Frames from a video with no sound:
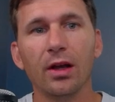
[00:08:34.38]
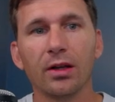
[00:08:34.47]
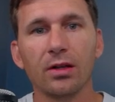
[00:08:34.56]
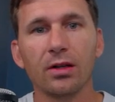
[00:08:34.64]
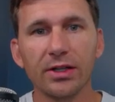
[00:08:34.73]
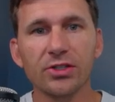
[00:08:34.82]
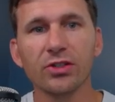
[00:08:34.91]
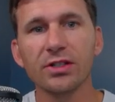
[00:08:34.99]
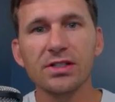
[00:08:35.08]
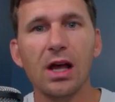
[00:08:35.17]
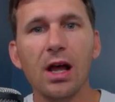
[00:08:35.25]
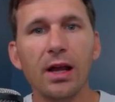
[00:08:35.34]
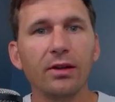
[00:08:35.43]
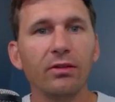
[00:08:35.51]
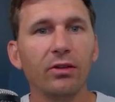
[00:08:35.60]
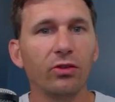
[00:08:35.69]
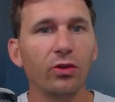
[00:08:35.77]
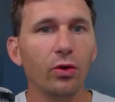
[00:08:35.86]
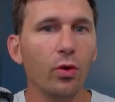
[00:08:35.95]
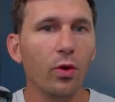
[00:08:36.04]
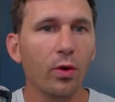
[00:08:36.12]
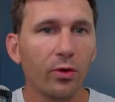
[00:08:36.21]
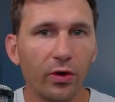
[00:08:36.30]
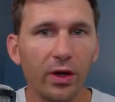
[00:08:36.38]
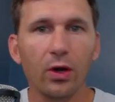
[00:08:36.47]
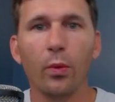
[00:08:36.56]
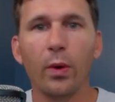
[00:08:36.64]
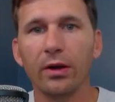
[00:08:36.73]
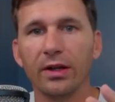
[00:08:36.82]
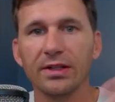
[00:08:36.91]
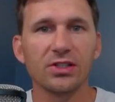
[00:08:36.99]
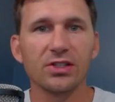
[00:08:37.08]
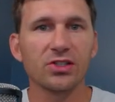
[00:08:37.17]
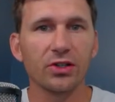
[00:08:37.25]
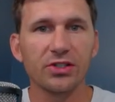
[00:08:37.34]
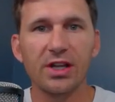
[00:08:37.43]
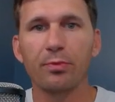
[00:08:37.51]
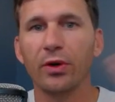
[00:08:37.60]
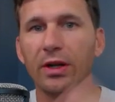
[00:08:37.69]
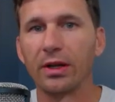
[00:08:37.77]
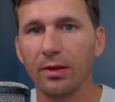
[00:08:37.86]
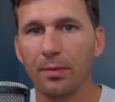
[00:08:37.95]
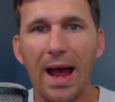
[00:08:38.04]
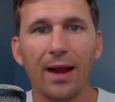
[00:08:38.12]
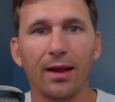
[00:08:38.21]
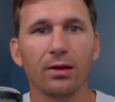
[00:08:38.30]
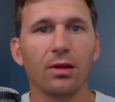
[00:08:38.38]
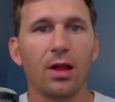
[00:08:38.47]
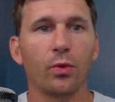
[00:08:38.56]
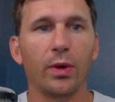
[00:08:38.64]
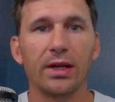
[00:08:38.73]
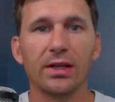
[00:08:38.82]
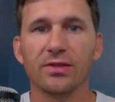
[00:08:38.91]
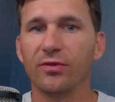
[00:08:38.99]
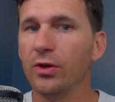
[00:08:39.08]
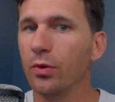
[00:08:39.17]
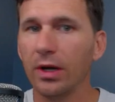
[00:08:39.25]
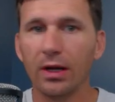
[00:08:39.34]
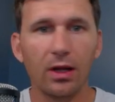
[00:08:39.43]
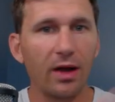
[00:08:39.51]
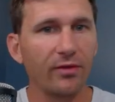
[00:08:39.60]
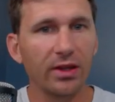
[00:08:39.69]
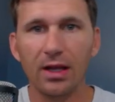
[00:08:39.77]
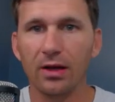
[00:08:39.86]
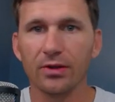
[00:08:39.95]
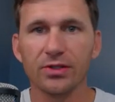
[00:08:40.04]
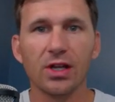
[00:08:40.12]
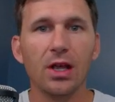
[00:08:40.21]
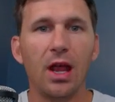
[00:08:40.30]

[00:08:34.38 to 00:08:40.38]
Clicks are designed to create awareness and start separating the pack in a lot of ways, viewing and everything else.